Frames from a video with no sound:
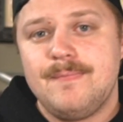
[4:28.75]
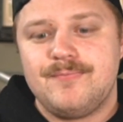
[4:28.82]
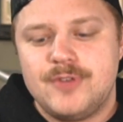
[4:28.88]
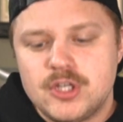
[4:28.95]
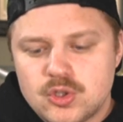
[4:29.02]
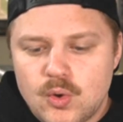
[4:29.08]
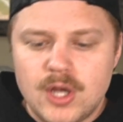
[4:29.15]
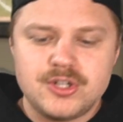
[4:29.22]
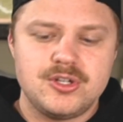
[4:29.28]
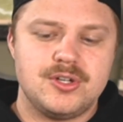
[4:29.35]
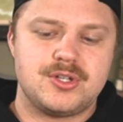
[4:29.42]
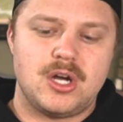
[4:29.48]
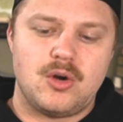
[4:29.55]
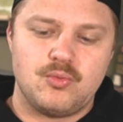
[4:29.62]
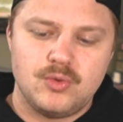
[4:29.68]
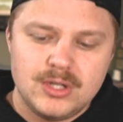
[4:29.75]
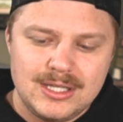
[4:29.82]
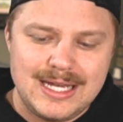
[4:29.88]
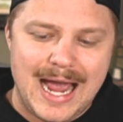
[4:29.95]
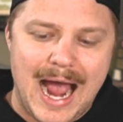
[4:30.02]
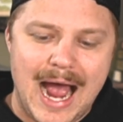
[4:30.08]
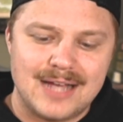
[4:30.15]
this question is
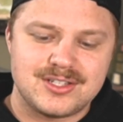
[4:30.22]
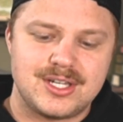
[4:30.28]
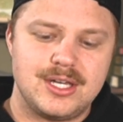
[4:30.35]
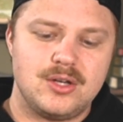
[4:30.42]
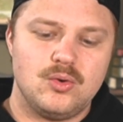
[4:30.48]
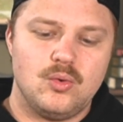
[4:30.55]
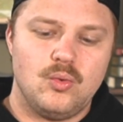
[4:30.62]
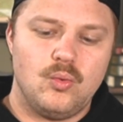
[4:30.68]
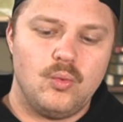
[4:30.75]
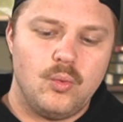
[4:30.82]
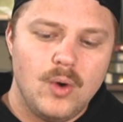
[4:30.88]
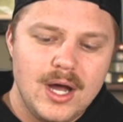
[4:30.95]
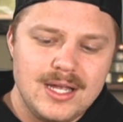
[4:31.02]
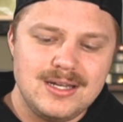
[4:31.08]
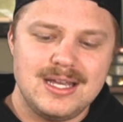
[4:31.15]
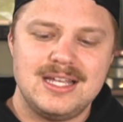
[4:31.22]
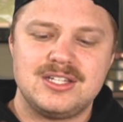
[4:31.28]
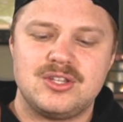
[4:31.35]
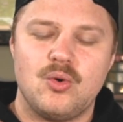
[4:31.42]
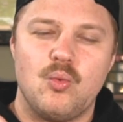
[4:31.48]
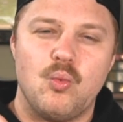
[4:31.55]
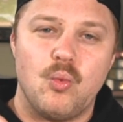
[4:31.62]
really asking, what is
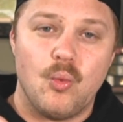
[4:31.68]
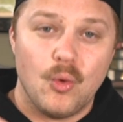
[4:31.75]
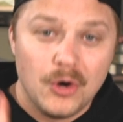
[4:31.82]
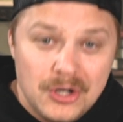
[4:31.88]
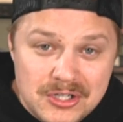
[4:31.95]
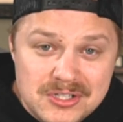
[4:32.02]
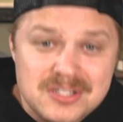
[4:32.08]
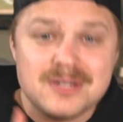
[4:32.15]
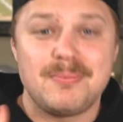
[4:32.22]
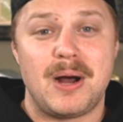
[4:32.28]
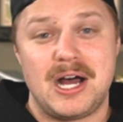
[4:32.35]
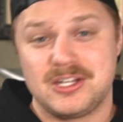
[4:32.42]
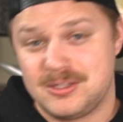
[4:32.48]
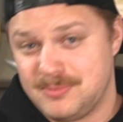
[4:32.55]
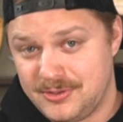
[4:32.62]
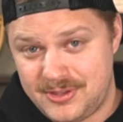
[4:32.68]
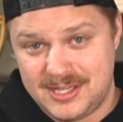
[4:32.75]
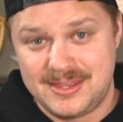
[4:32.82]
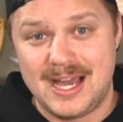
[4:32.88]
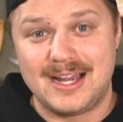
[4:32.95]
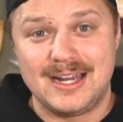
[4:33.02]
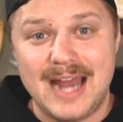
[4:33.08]
the worst possible
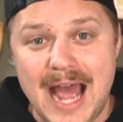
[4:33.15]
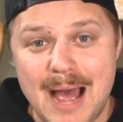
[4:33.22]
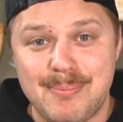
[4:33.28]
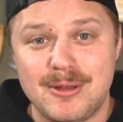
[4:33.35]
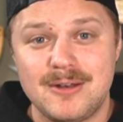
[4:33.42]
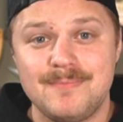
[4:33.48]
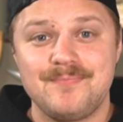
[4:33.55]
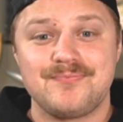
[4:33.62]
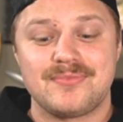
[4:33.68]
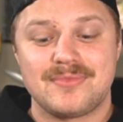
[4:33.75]
thing that could happen